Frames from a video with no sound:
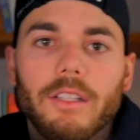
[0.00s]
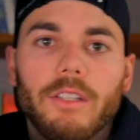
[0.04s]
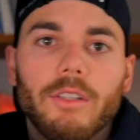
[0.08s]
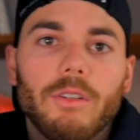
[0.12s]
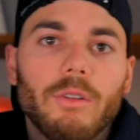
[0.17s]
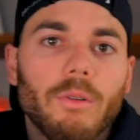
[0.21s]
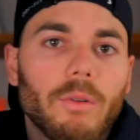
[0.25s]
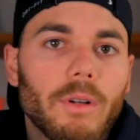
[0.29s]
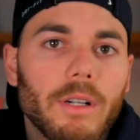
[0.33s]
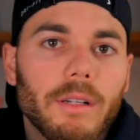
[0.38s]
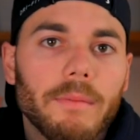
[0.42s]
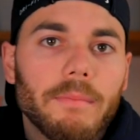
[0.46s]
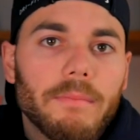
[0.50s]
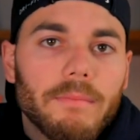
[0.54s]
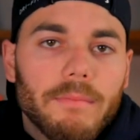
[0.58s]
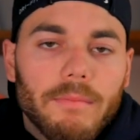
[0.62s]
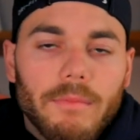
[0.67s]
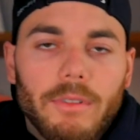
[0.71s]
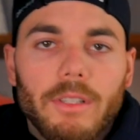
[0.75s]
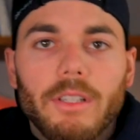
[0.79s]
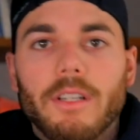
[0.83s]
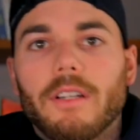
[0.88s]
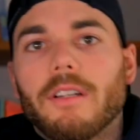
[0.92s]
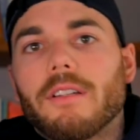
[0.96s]
You don't want to,
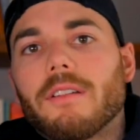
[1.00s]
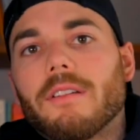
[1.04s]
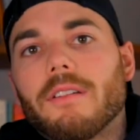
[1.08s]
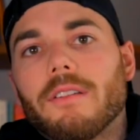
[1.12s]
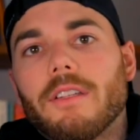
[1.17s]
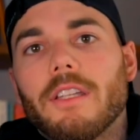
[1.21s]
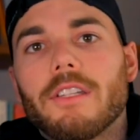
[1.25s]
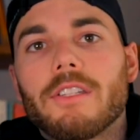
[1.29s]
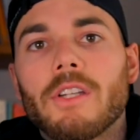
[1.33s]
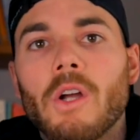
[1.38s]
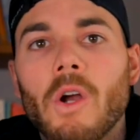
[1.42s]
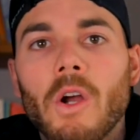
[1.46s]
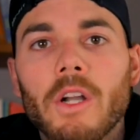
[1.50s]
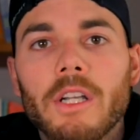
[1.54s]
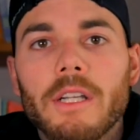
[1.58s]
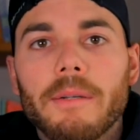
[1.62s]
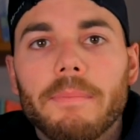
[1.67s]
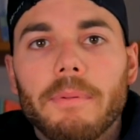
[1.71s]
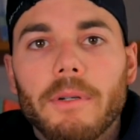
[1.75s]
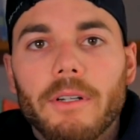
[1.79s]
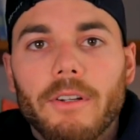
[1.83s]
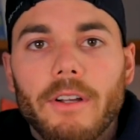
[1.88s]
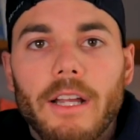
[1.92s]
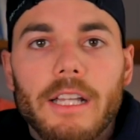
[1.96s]
look, it's hard
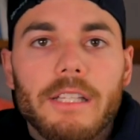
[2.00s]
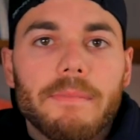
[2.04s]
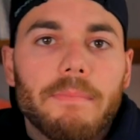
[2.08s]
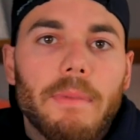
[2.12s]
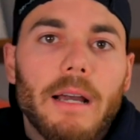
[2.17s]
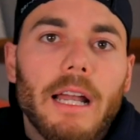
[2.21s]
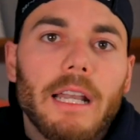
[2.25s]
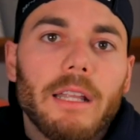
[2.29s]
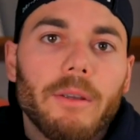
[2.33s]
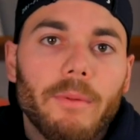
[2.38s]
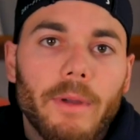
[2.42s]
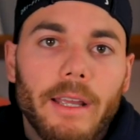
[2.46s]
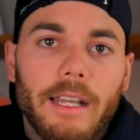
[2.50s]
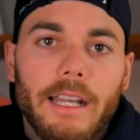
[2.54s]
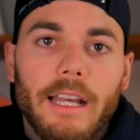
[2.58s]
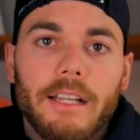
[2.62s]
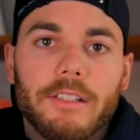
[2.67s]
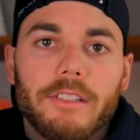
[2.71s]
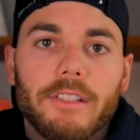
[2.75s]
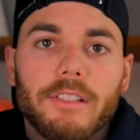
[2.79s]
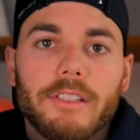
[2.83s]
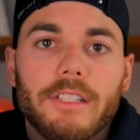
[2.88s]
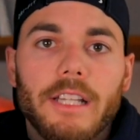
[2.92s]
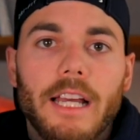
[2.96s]
to progress body weight
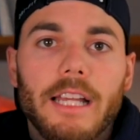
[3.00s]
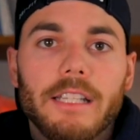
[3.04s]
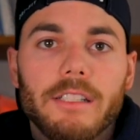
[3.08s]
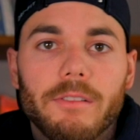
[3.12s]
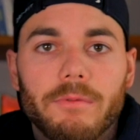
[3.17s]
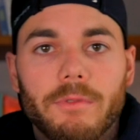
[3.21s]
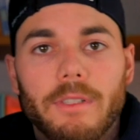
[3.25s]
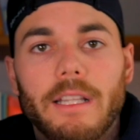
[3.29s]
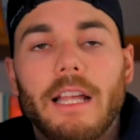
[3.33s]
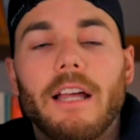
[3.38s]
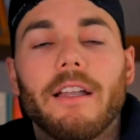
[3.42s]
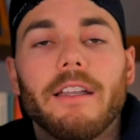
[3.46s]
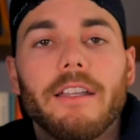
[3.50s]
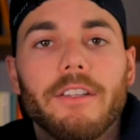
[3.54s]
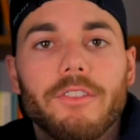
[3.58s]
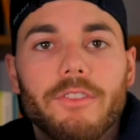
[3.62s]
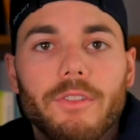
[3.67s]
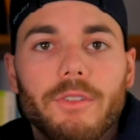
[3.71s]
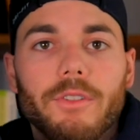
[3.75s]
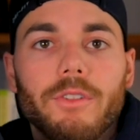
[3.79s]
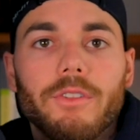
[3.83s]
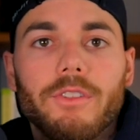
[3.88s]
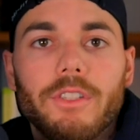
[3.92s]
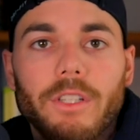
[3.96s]
exercises without
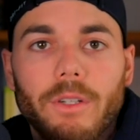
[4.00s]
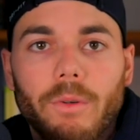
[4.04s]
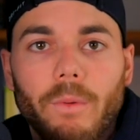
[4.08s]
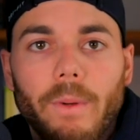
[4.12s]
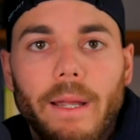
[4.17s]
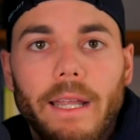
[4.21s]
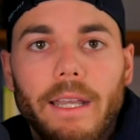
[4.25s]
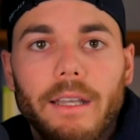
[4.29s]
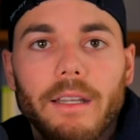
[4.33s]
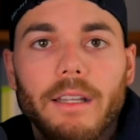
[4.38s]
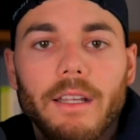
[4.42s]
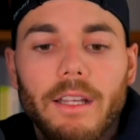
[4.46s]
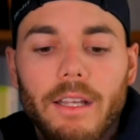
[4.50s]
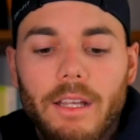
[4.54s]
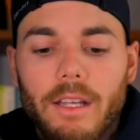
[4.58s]
introducing weight.